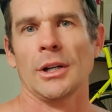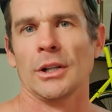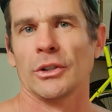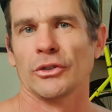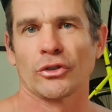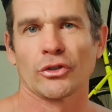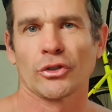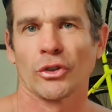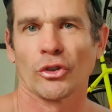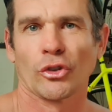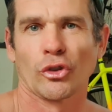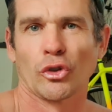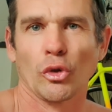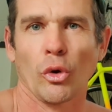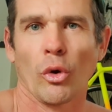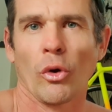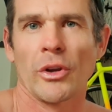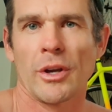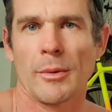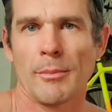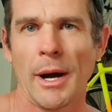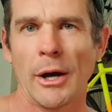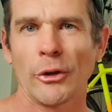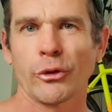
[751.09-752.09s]
It's going to store
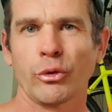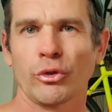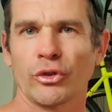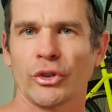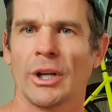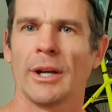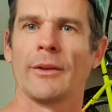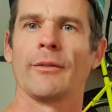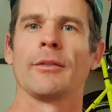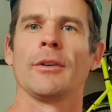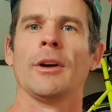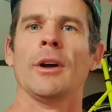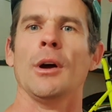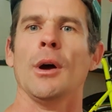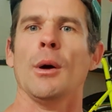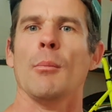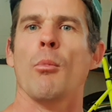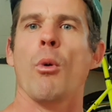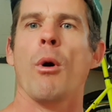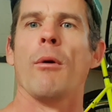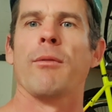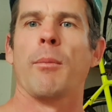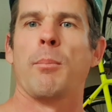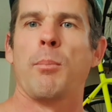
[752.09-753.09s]
in your muscles. You're going to have
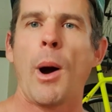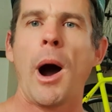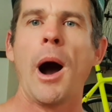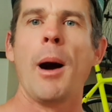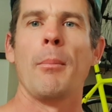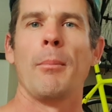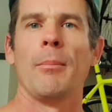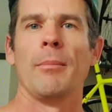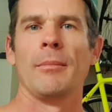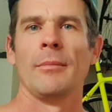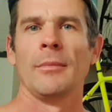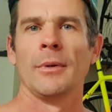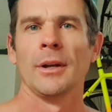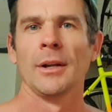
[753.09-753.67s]
more of a pump.